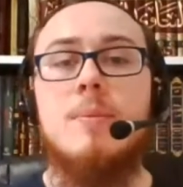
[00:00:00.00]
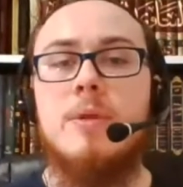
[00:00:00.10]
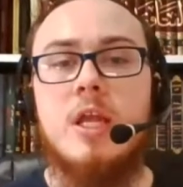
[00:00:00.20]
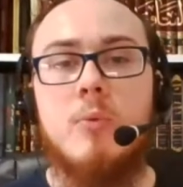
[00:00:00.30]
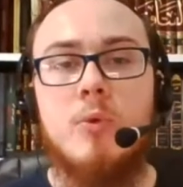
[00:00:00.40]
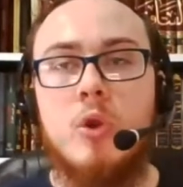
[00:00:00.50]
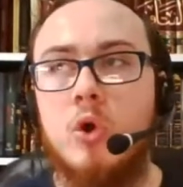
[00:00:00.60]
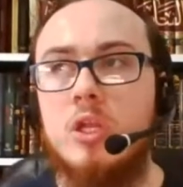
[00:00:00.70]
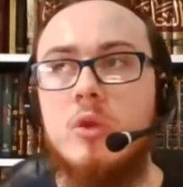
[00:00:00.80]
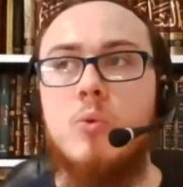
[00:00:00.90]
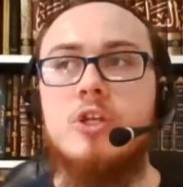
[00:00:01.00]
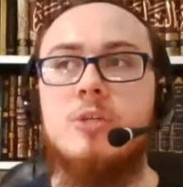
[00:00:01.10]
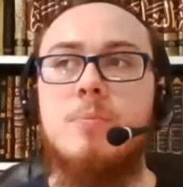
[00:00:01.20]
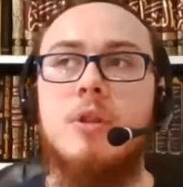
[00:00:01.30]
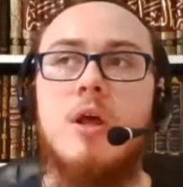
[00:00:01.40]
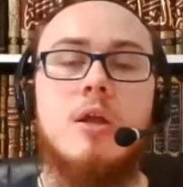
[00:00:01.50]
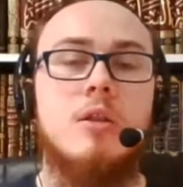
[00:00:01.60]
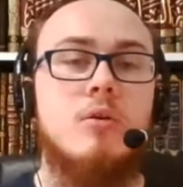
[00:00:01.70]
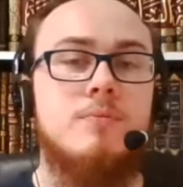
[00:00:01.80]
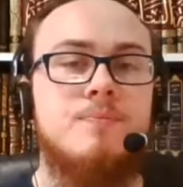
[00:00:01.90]
meaning that we only worship Allah
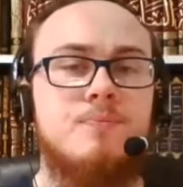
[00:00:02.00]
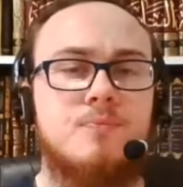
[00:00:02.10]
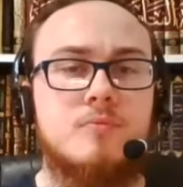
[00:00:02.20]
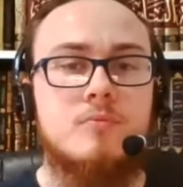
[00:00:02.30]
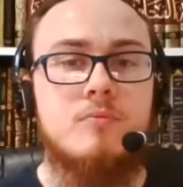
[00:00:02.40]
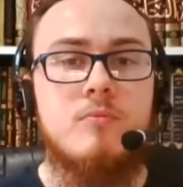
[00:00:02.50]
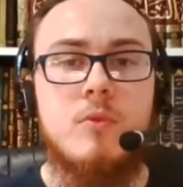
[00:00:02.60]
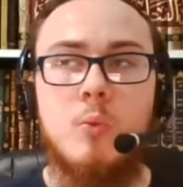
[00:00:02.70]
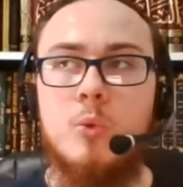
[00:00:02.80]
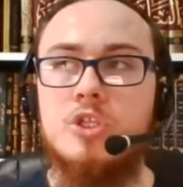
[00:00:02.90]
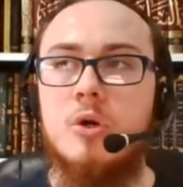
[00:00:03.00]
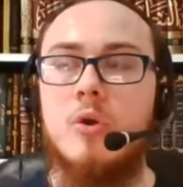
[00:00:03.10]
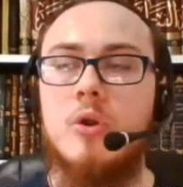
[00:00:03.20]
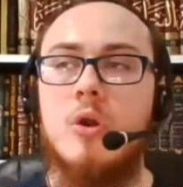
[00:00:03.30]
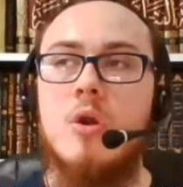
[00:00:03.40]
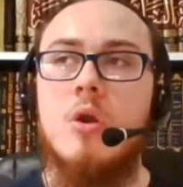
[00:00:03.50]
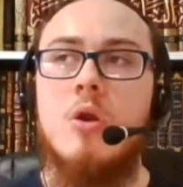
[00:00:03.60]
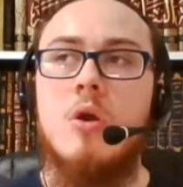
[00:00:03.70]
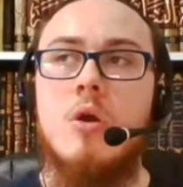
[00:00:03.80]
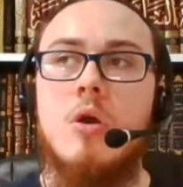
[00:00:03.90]
alone. We don't
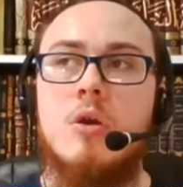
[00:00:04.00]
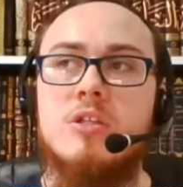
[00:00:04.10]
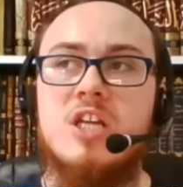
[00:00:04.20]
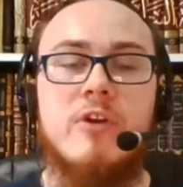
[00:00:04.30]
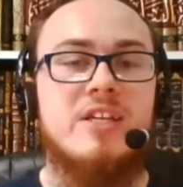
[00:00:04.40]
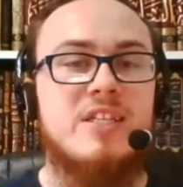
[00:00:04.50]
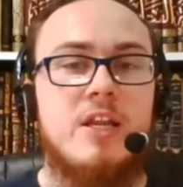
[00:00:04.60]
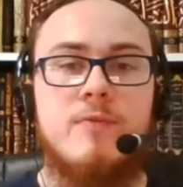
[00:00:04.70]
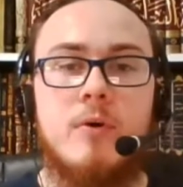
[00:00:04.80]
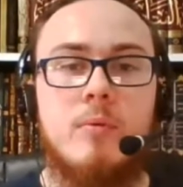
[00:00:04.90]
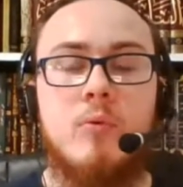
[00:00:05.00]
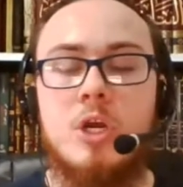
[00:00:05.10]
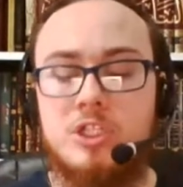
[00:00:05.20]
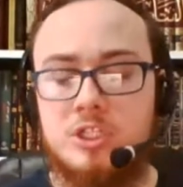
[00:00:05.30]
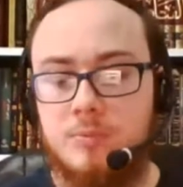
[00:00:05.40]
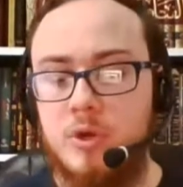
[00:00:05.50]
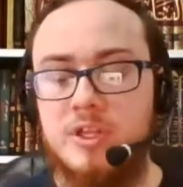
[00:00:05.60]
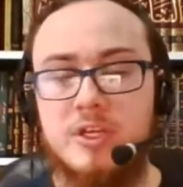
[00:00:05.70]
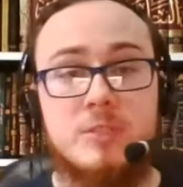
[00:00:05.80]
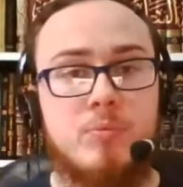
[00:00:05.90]
direct any form of worship,
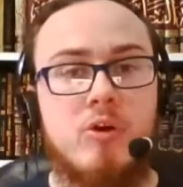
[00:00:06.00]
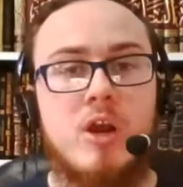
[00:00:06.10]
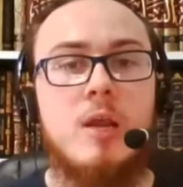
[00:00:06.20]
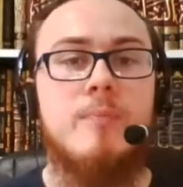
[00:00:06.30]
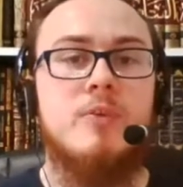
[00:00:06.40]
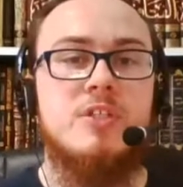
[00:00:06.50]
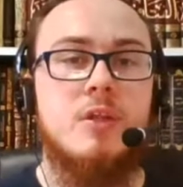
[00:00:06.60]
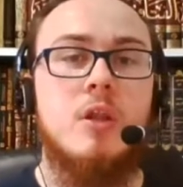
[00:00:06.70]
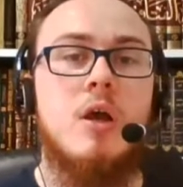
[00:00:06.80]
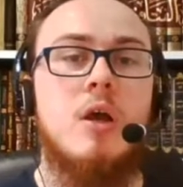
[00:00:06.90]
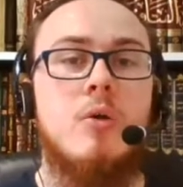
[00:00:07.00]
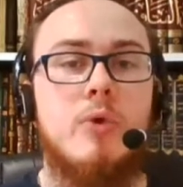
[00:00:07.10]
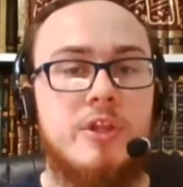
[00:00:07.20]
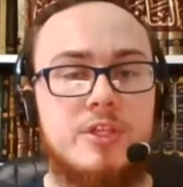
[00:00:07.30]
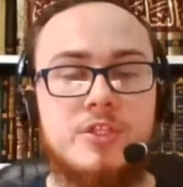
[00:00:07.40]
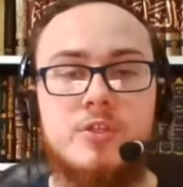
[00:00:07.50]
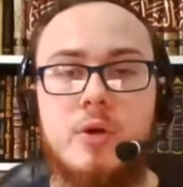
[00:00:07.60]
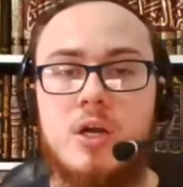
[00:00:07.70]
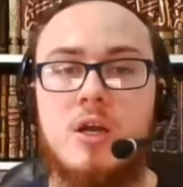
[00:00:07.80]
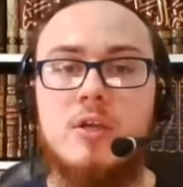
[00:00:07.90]
whether it's prayer, salah, whether it's
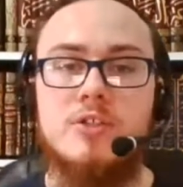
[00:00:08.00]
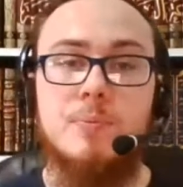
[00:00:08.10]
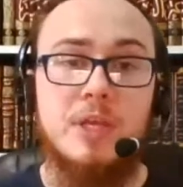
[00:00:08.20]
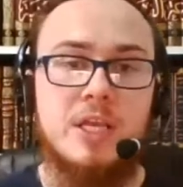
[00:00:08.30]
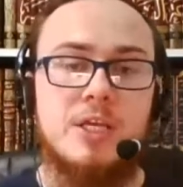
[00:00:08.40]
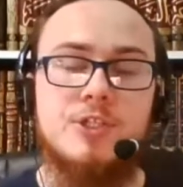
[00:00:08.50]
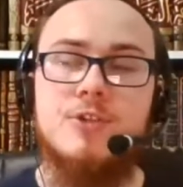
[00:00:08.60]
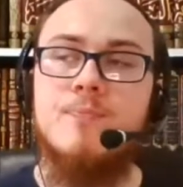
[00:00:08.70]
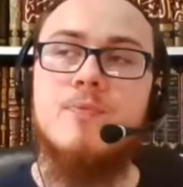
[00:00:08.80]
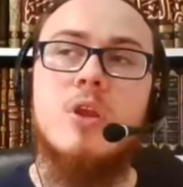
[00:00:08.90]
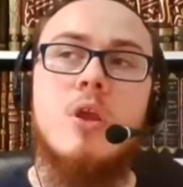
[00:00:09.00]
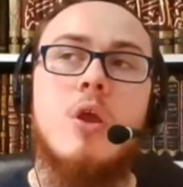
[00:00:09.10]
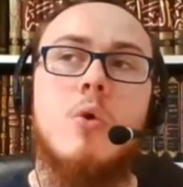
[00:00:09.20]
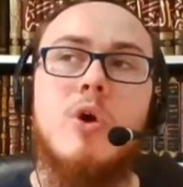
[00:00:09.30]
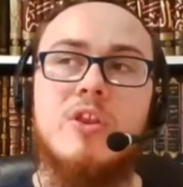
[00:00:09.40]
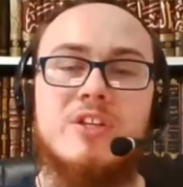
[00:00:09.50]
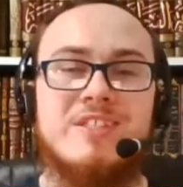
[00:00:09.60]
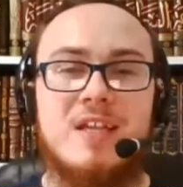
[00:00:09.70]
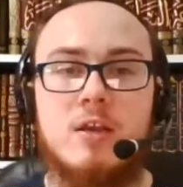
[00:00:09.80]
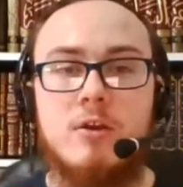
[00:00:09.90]
dua, supplication, whether
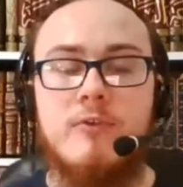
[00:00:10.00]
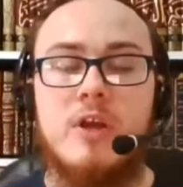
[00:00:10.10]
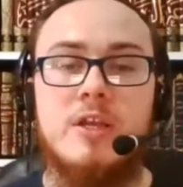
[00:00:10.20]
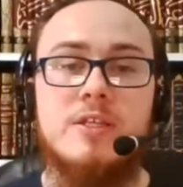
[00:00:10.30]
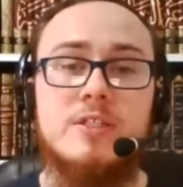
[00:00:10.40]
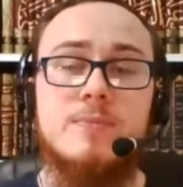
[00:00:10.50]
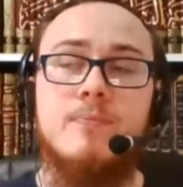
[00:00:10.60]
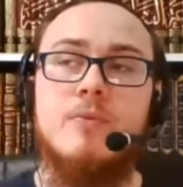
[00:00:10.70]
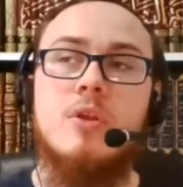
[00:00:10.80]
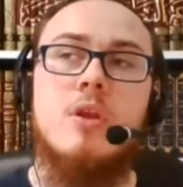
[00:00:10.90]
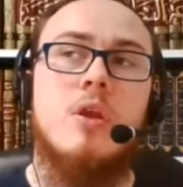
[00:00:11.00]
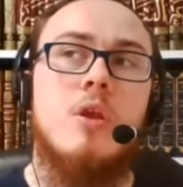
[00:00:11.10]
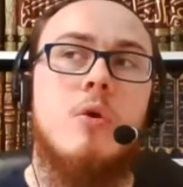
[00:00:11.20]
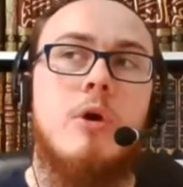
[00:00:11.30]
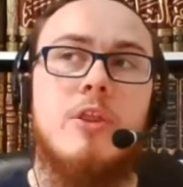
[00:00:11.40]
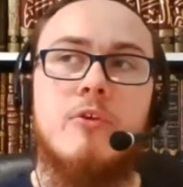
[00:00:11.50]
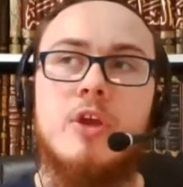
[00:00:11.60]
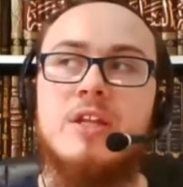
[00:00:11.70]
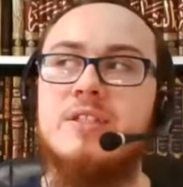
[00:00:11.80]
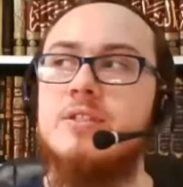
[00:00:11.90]
it's sacrifice, whether
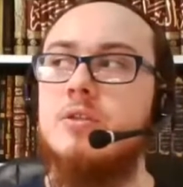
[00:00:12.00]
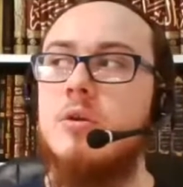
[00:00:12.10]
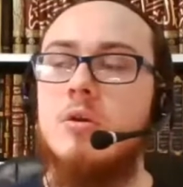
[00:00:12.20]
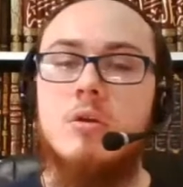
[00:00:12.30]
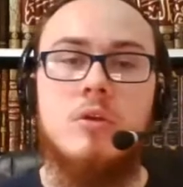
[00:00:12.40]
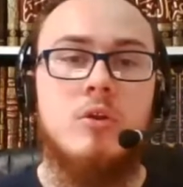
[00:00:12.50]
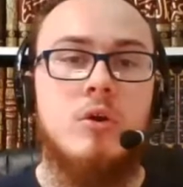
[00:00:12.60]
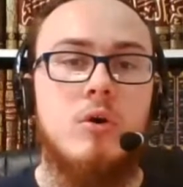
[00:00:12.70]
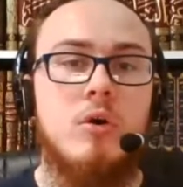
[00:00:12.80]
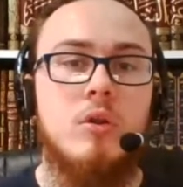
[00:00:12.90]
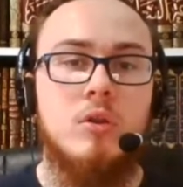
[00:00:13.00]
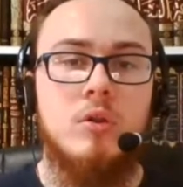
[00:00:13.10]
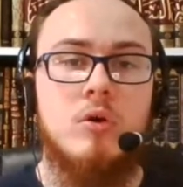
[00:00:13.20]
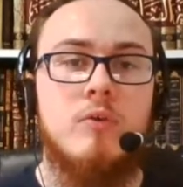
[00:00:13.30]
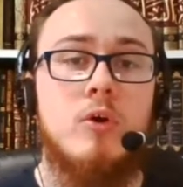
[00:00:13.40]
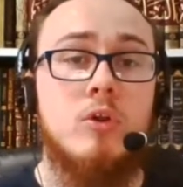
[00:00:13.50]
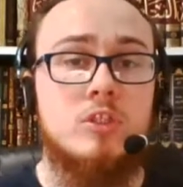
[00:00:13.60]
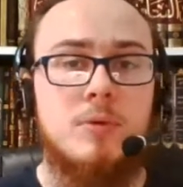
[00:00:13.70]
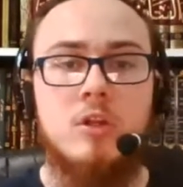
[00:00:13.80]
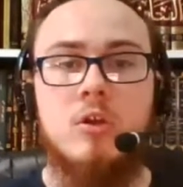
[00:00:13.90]
it's, love,
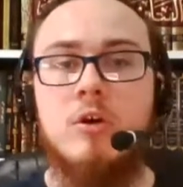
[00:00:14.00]
ultimate